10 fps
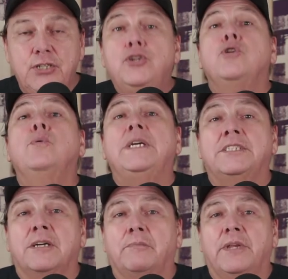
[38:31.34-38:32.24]
doing
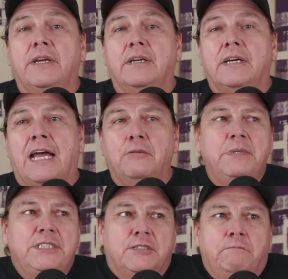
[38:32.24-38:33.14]
something. I don't
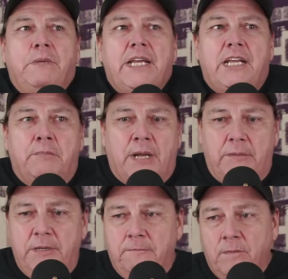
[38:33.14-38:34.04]
mean just meeting, but I
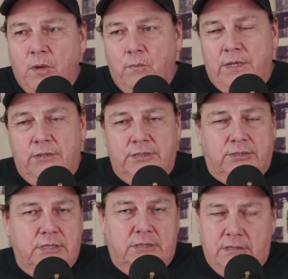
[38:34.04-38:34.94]
mean whether
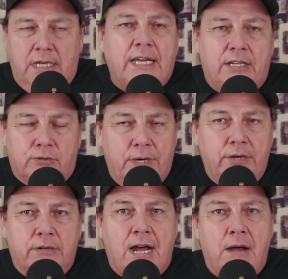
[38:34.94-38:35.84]
it's again trade
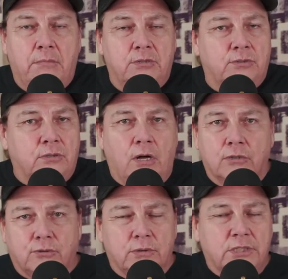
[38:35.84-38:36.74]
or commerce or
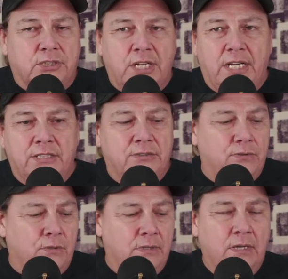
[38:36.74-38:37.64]
cultural exchange
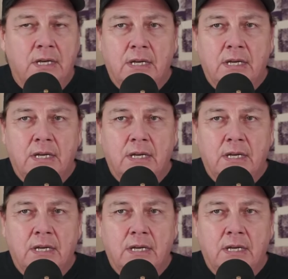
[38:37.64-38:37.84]
or